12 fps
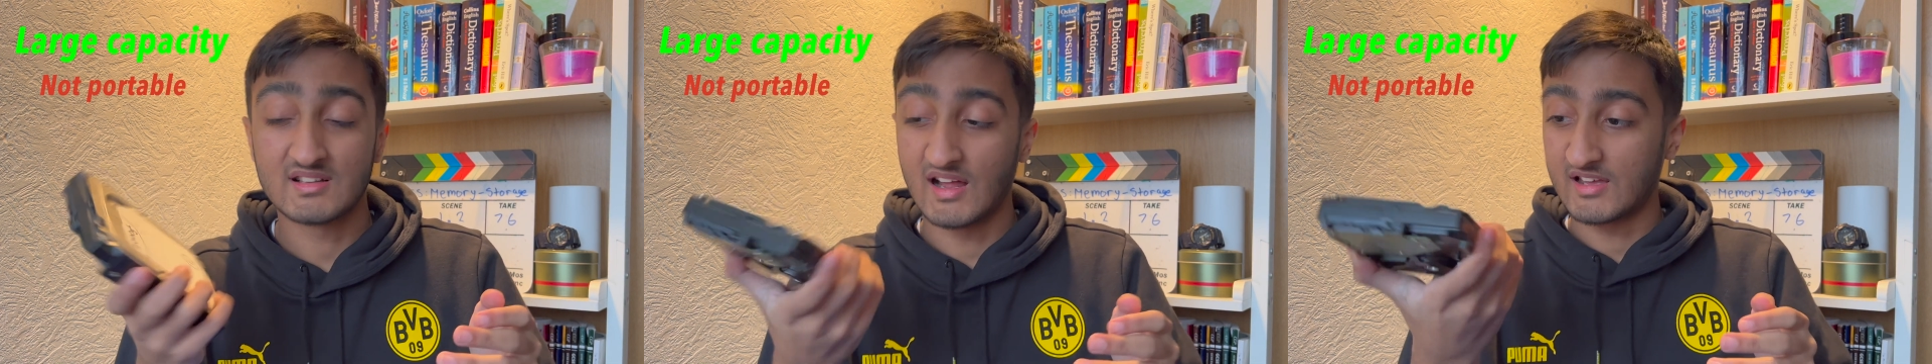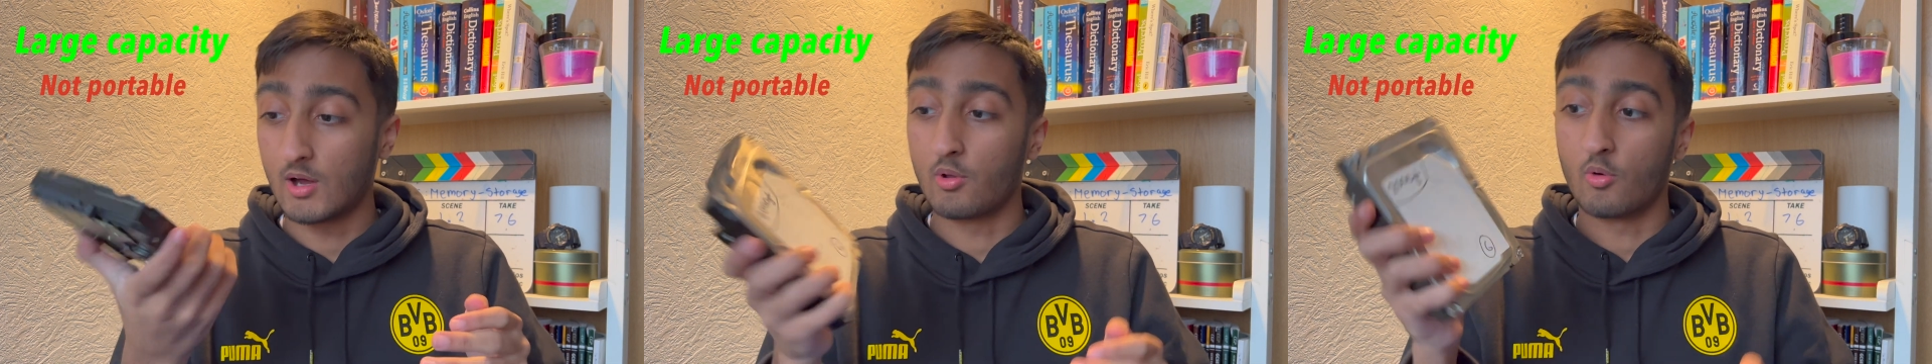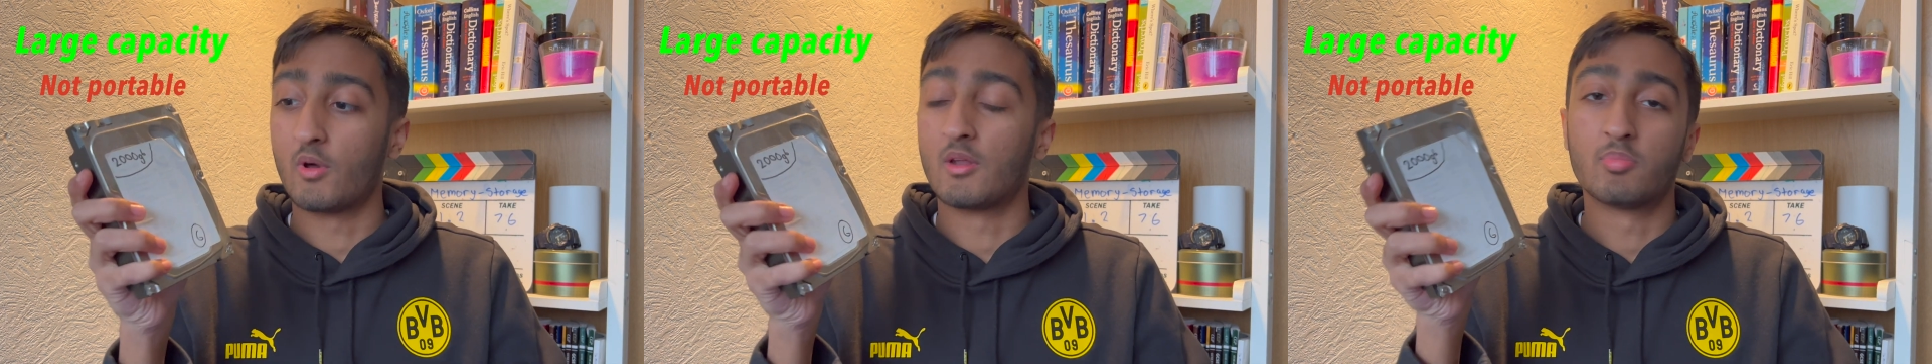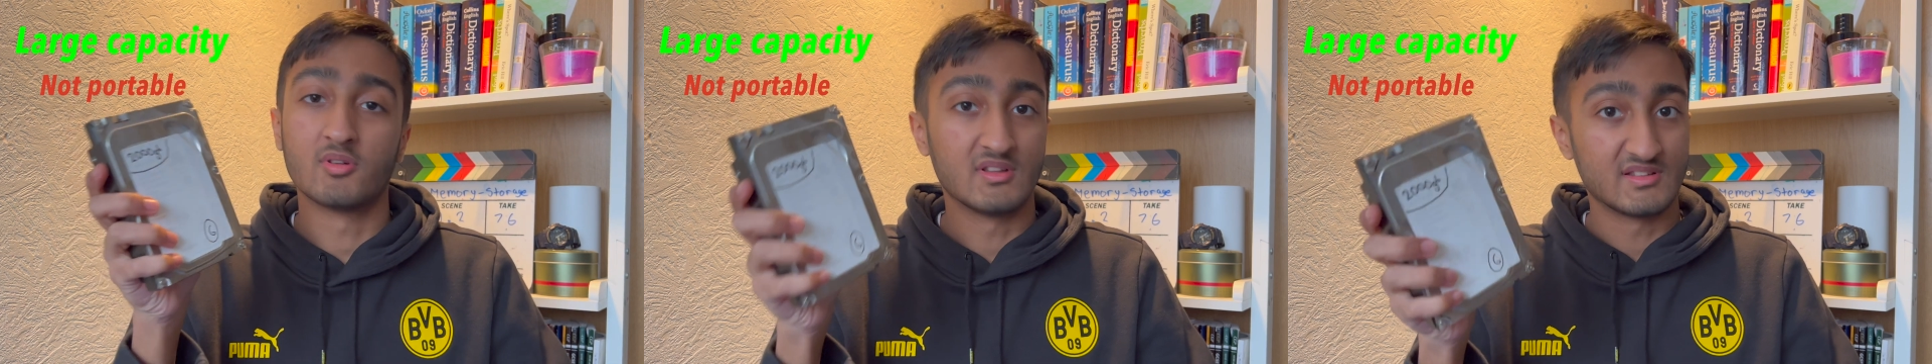Like, I wouldn't want to
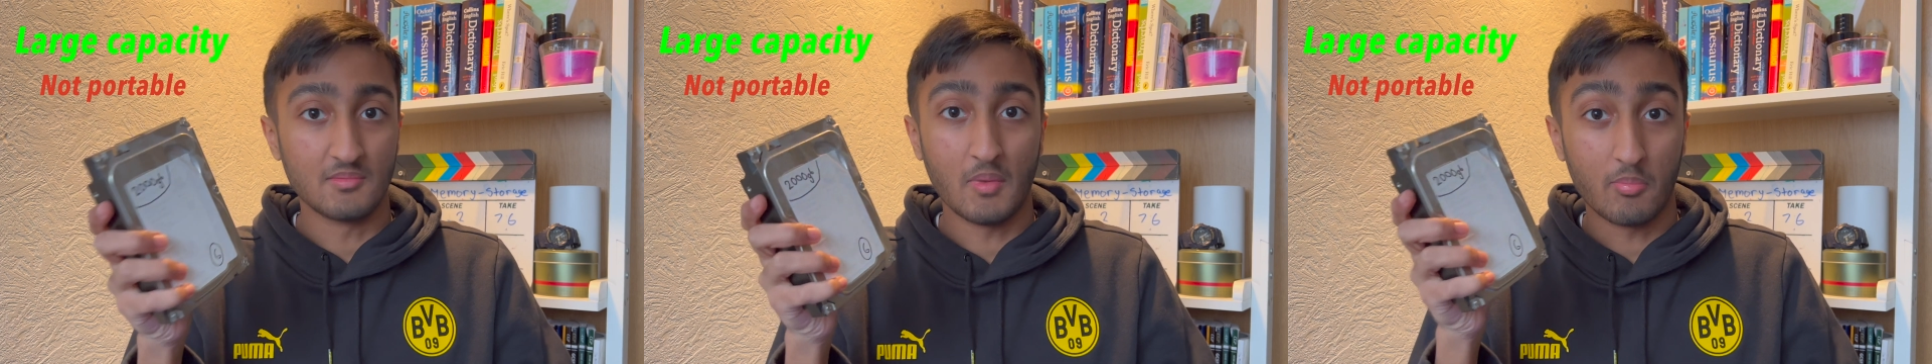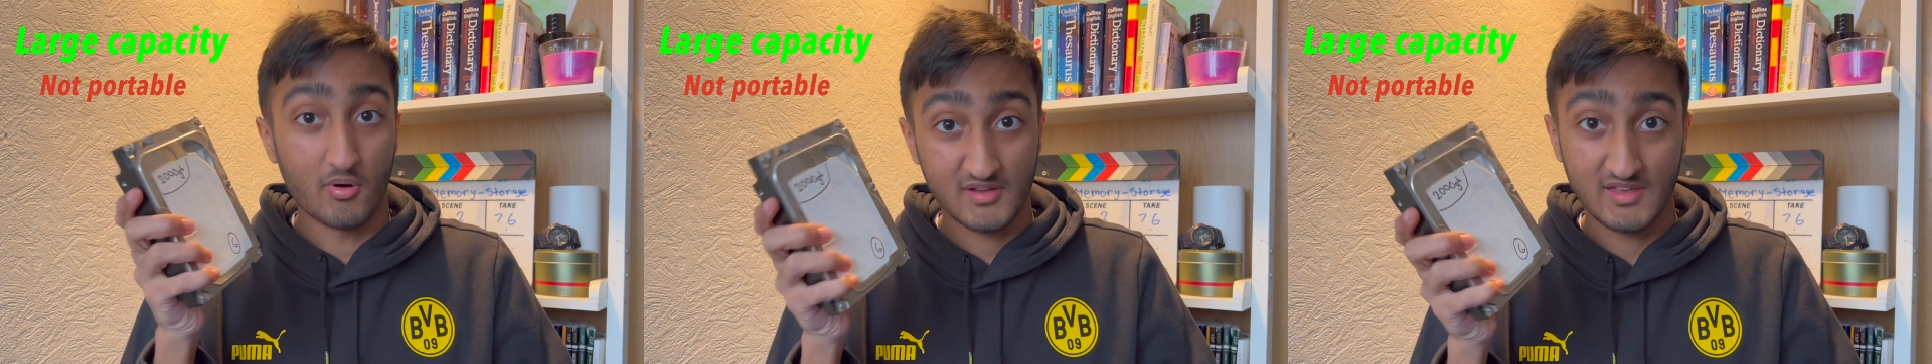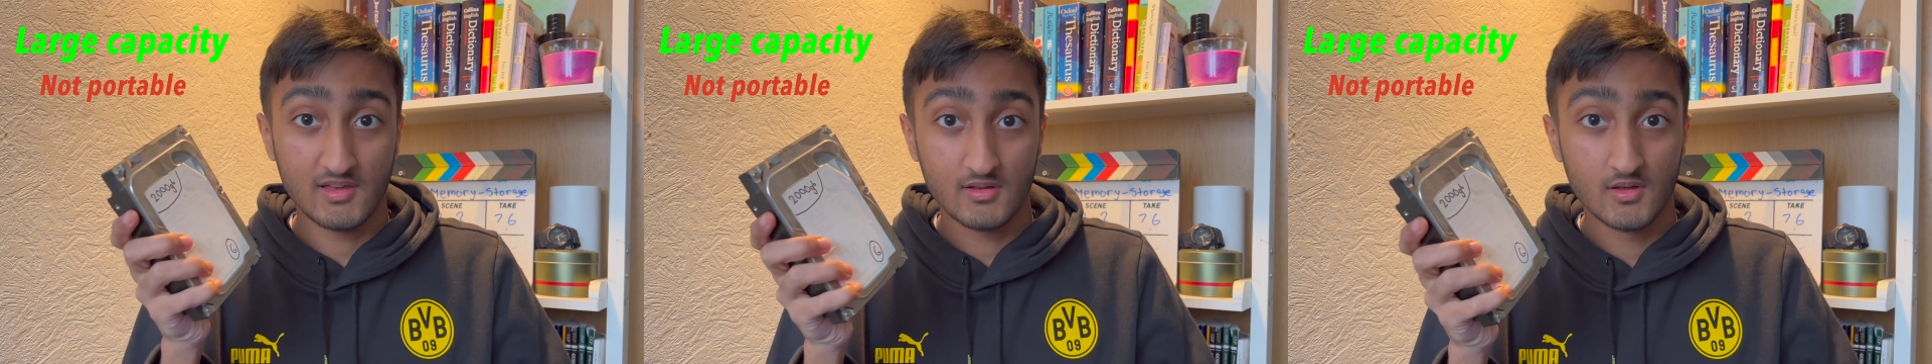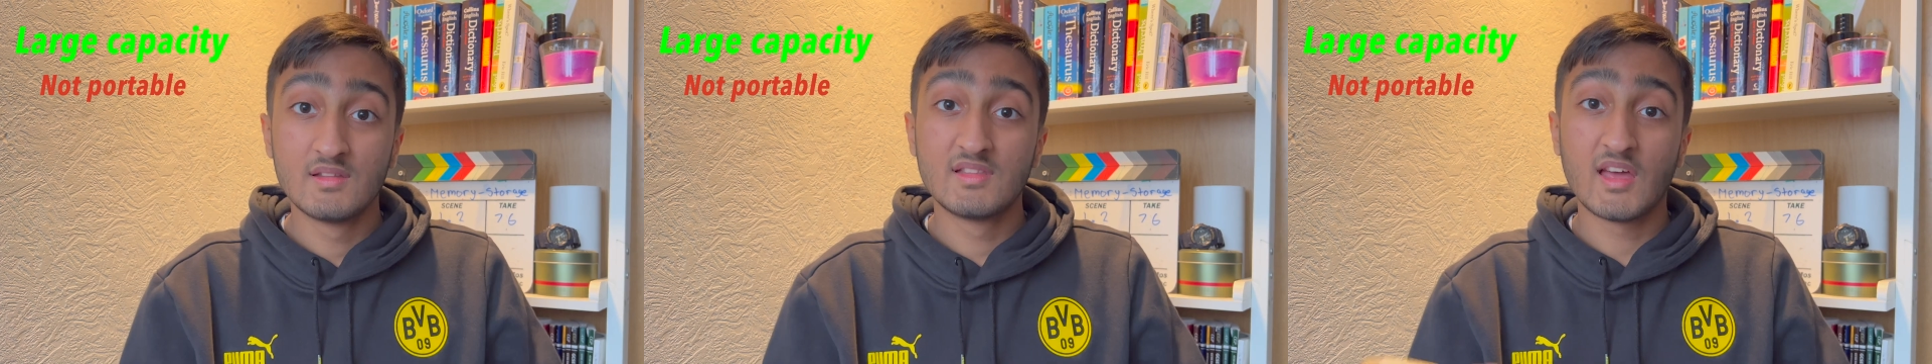put this in my pocket.
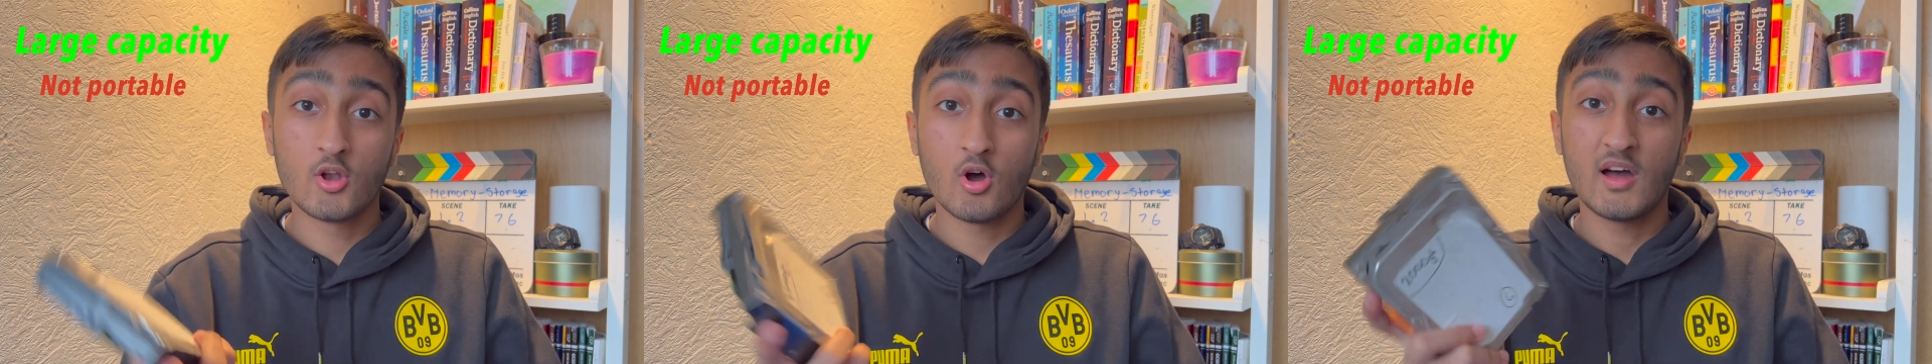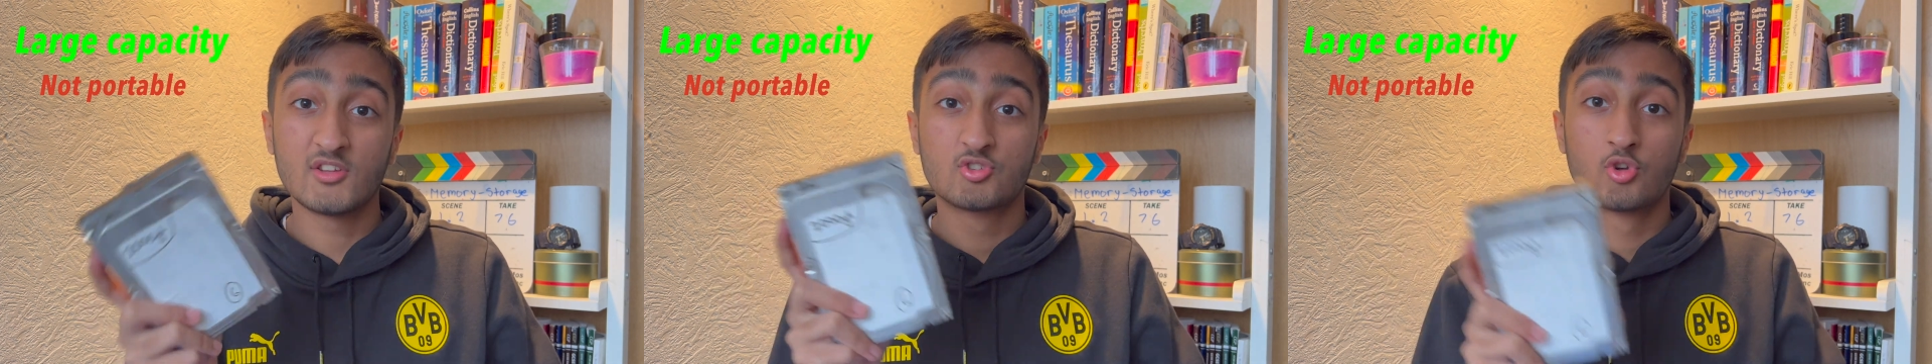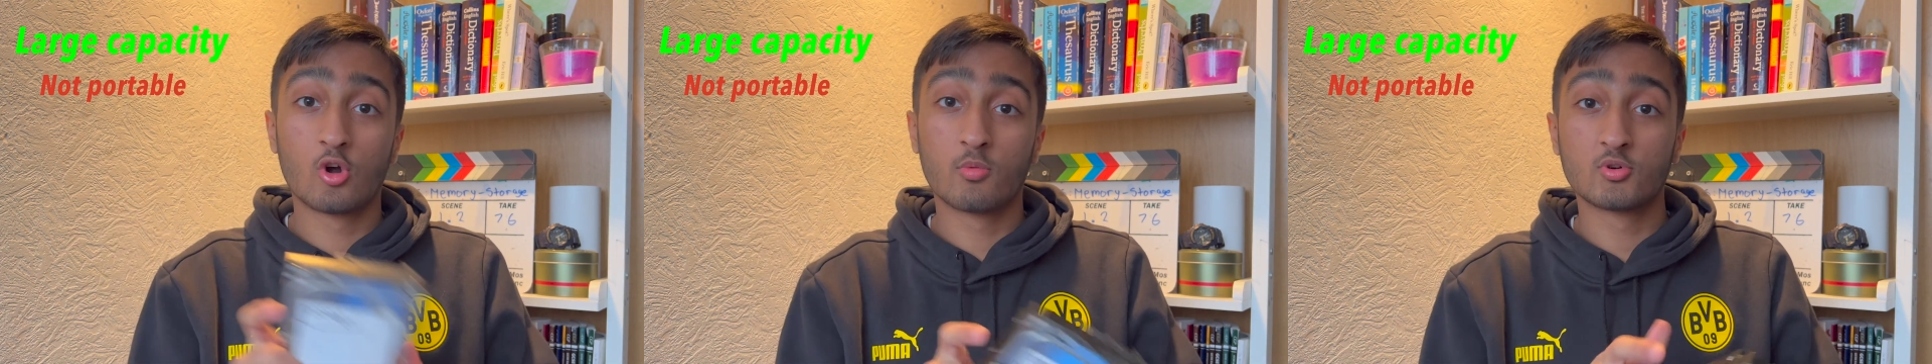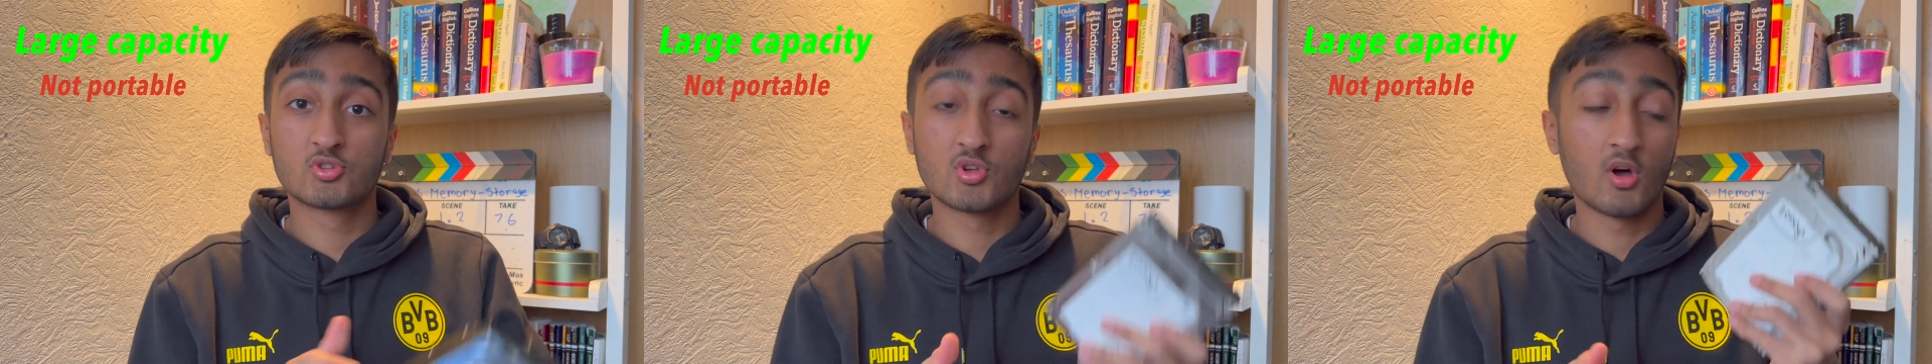They're not as
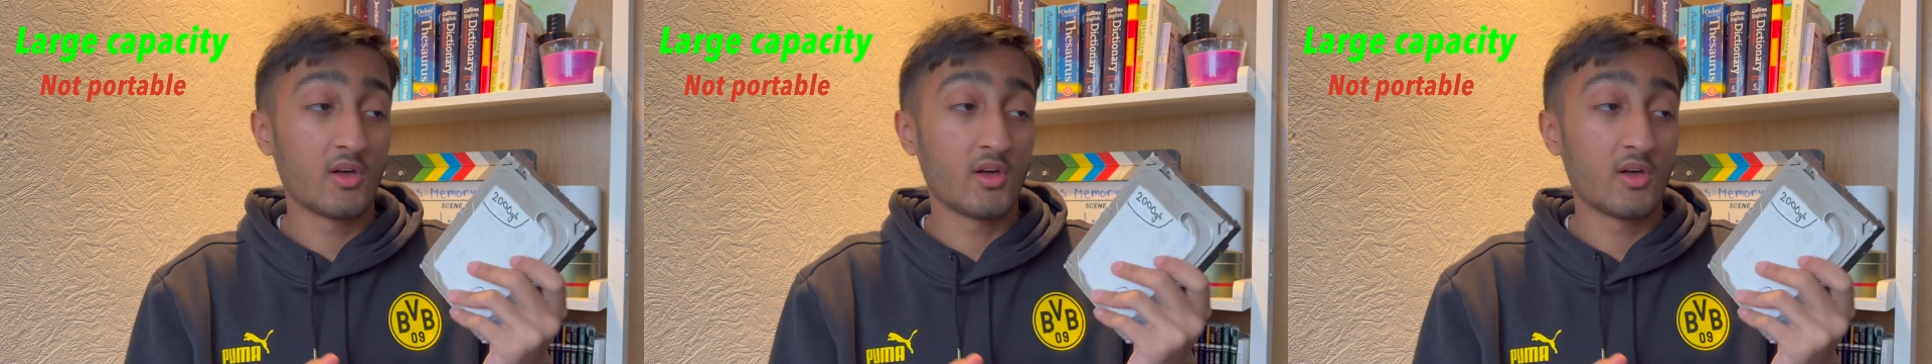durable, so